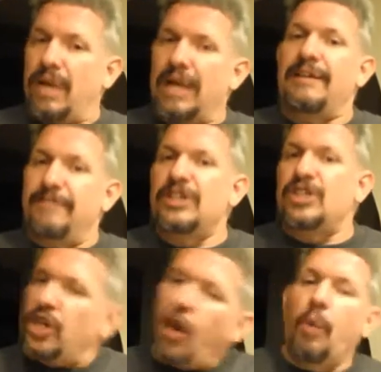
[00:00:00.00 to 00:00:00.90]
I
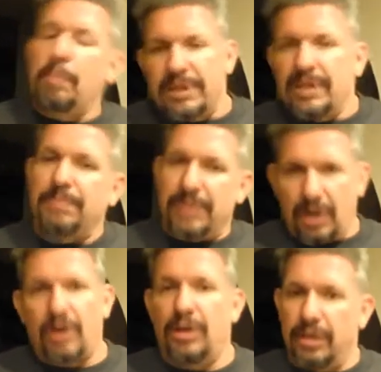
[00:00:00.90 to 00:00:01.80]
eventually opened up the
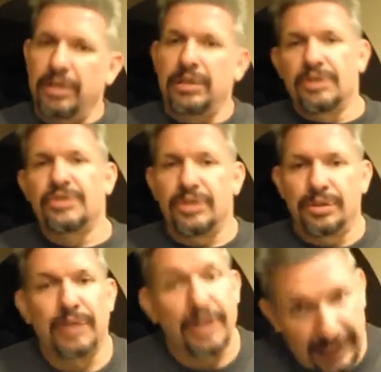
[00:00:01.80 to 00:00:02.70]
card.
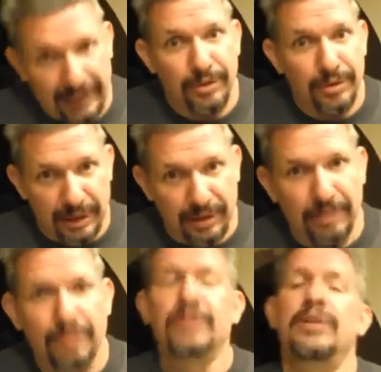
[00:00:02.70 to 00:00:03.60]
So uh, thank you, thank you.